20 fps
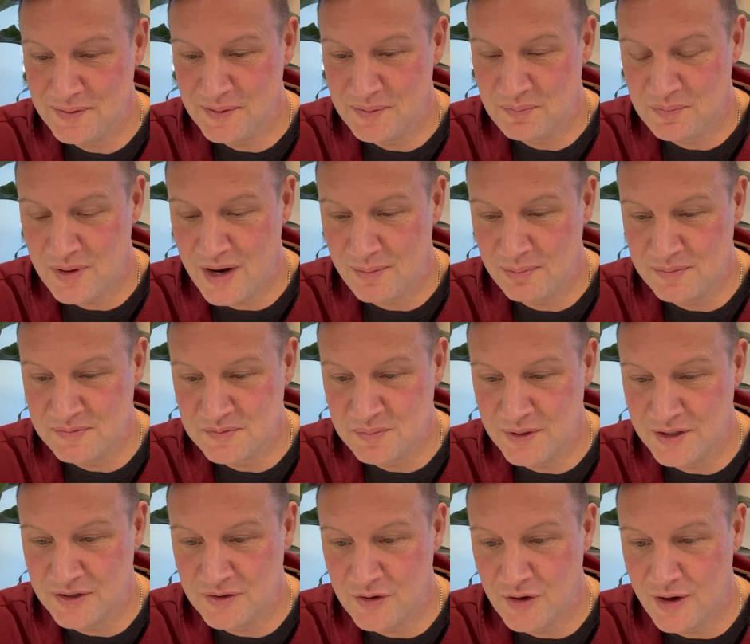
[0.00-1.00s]
problems
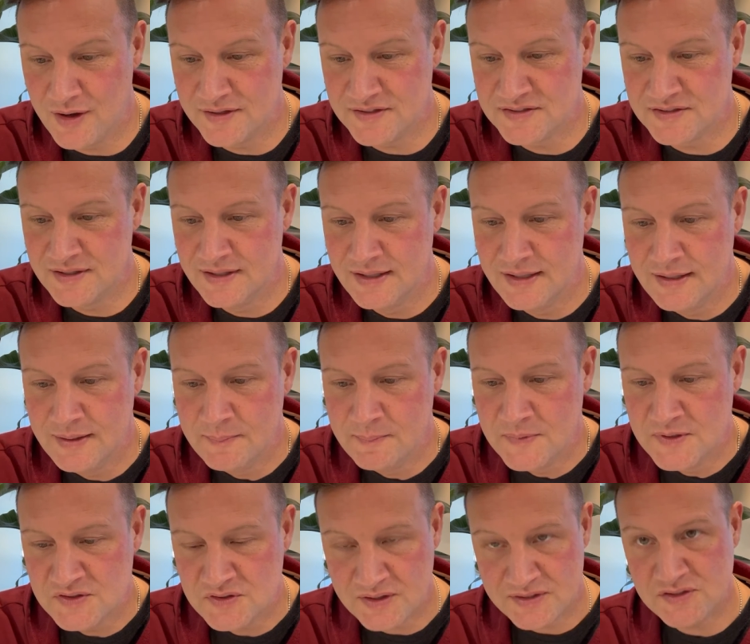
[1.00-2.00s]
being caused.
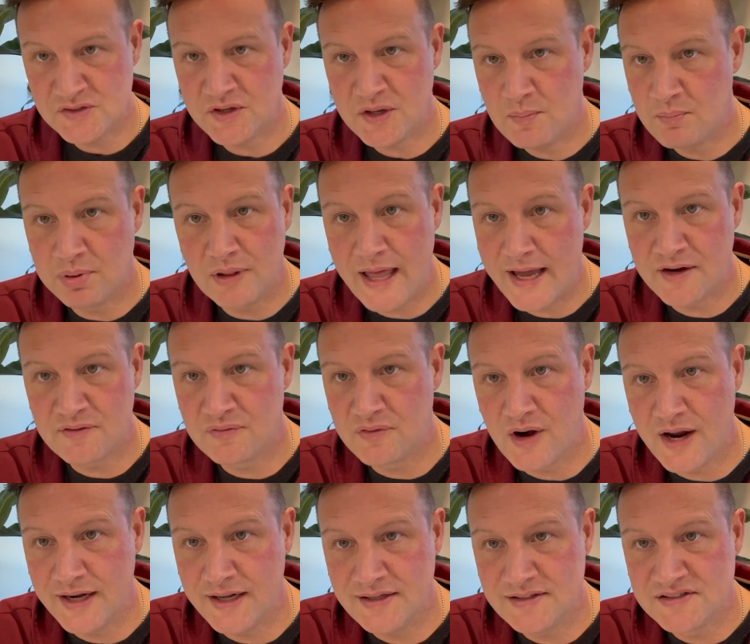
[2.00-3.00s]
So let's look at Black
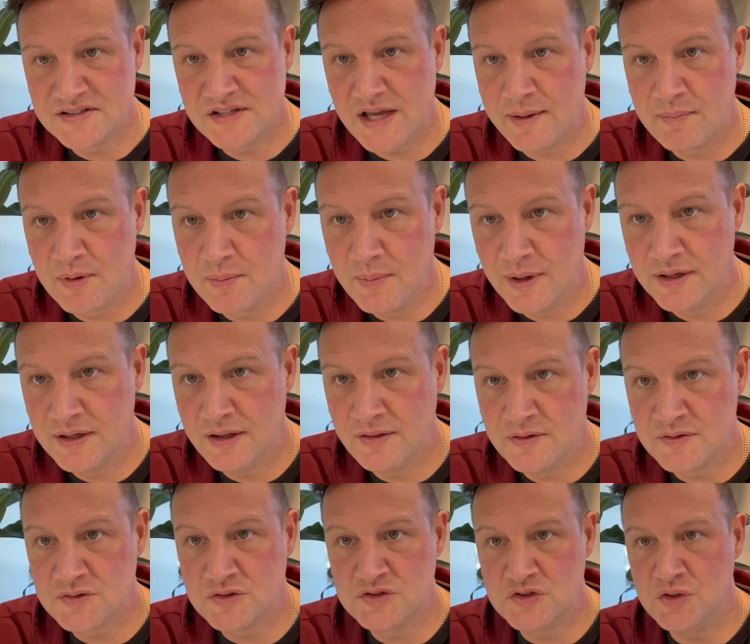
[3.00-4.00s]
Friday and Cyber Monday.
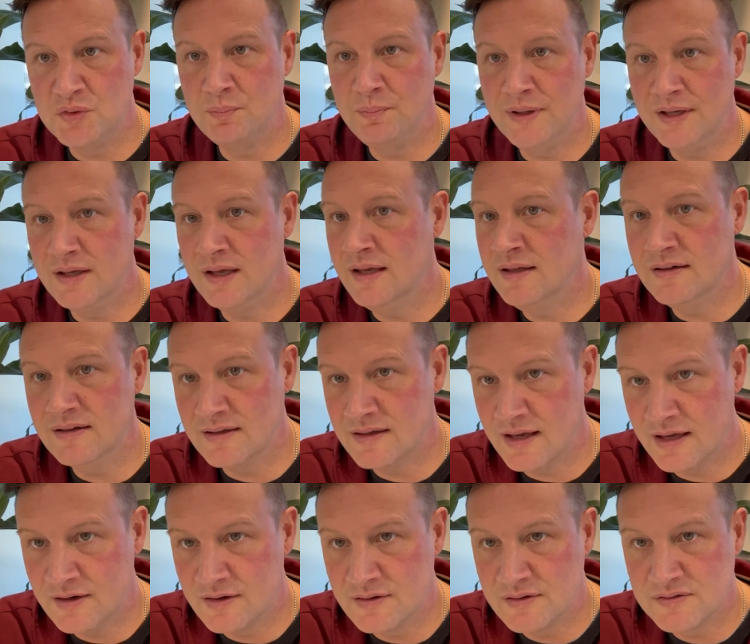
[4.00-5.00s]
Those are two big
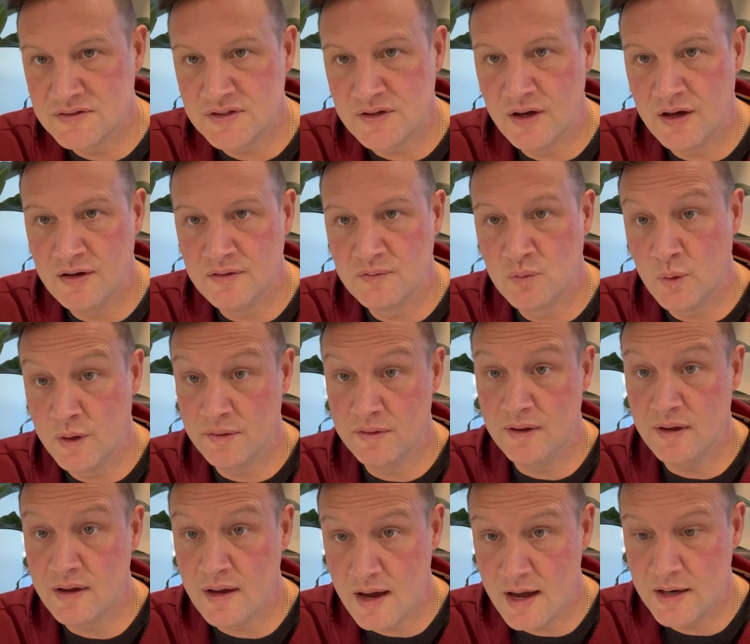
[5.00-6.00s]
indicators of where the
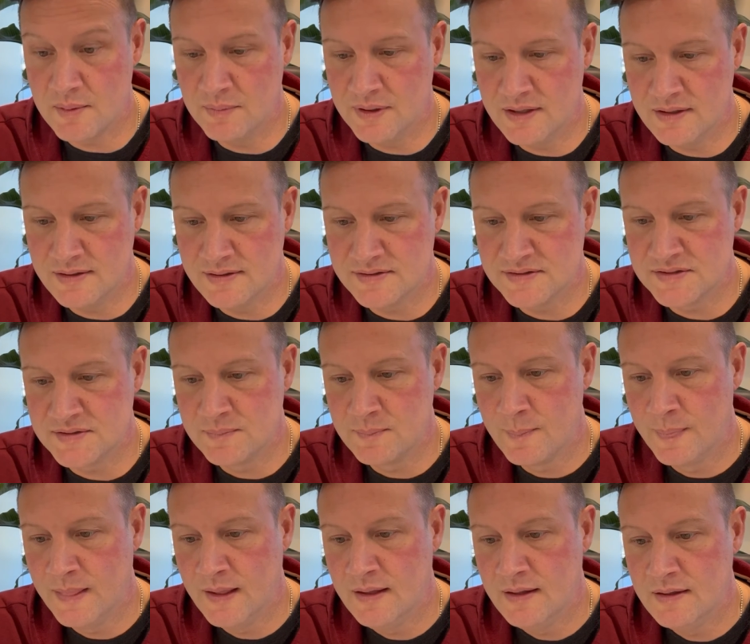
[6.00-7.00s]
economy is.
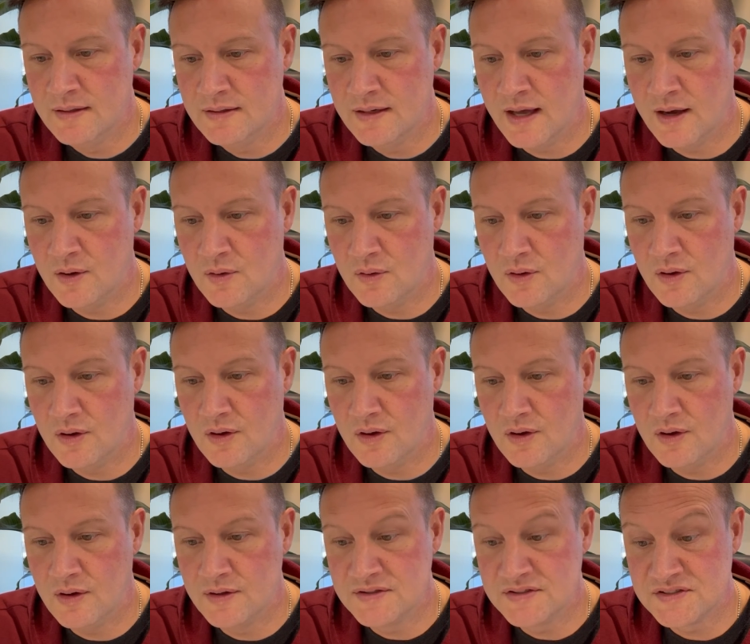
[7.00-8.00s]
Now,
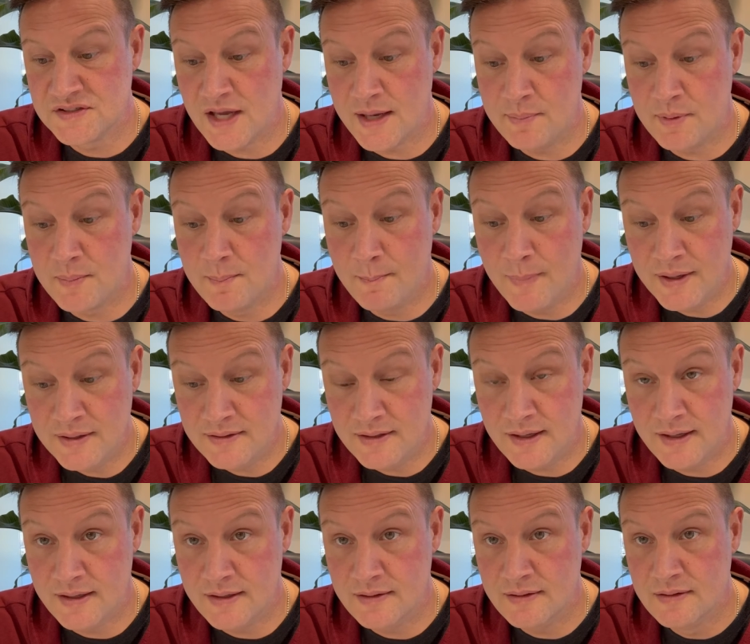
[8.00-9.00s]
on Cyber
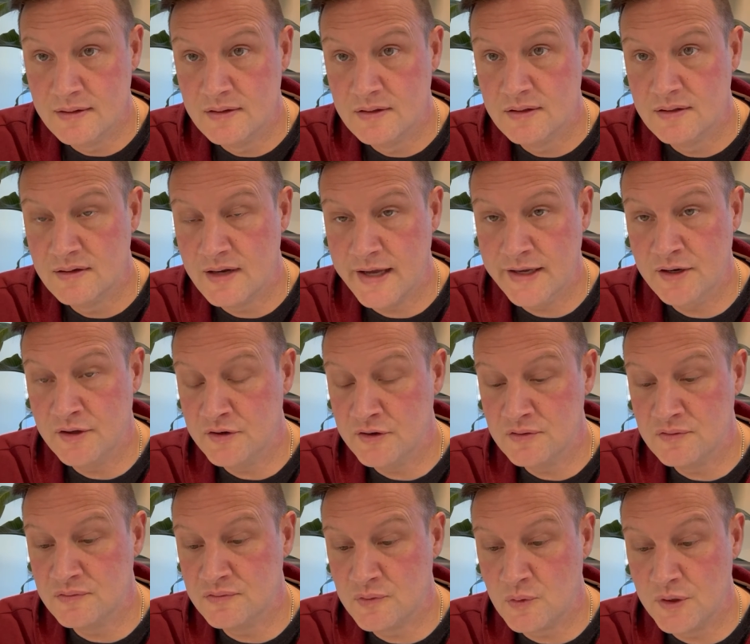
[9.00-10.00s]
Monday,
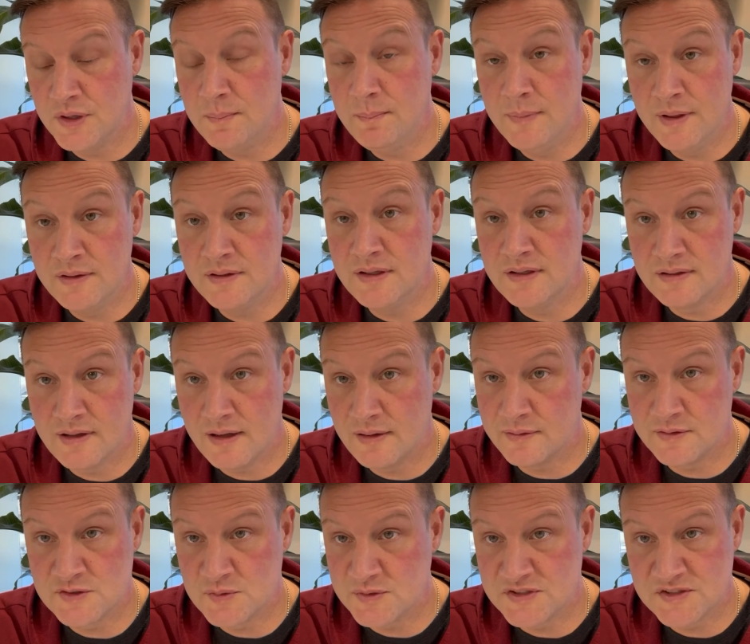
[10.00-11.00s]
$940 million
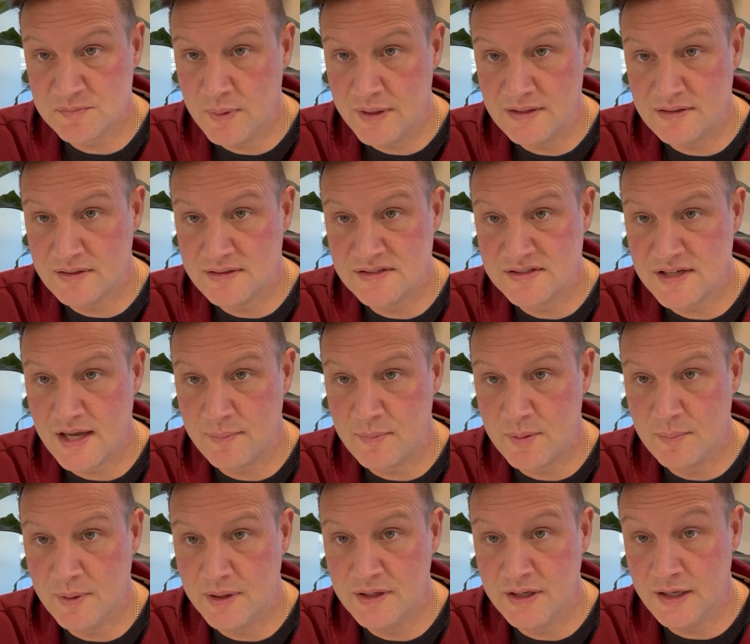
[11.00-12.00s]
was spent on Cyber
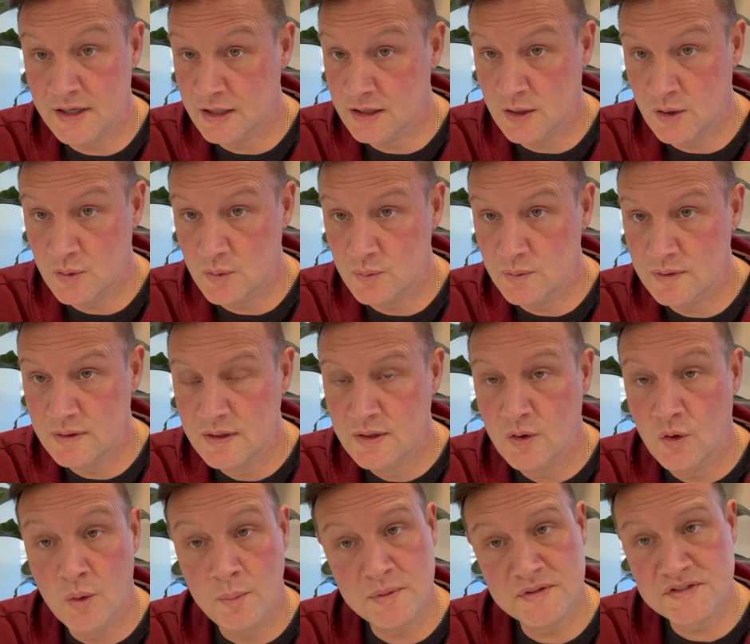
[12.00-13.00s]
Monday alone.
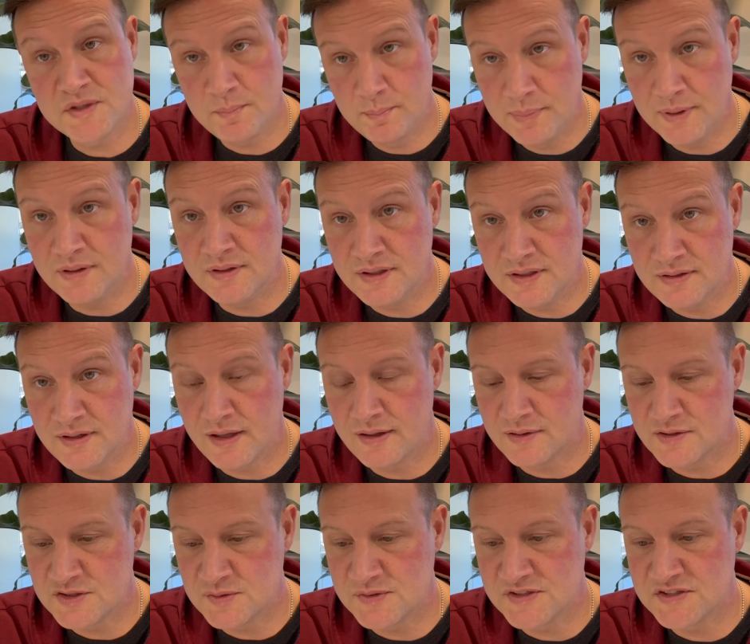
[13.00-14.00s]
Almost $1 billion
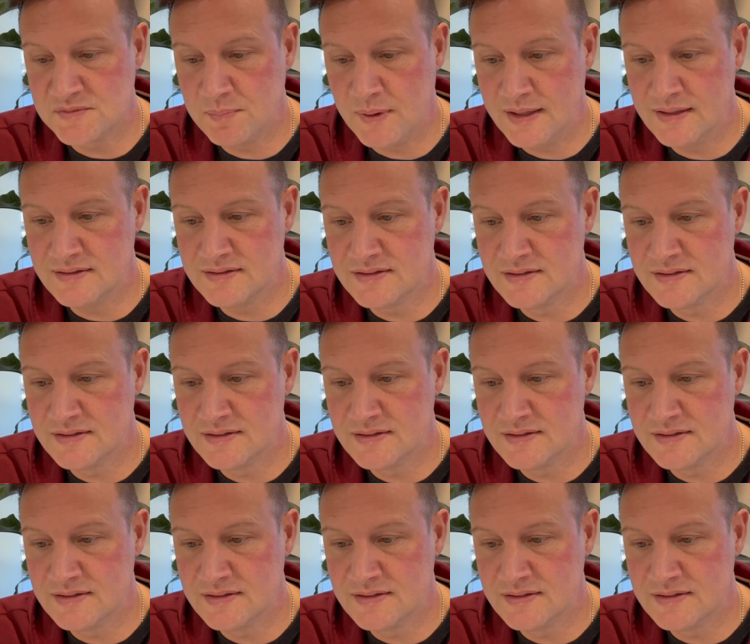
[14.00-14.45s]
was spent.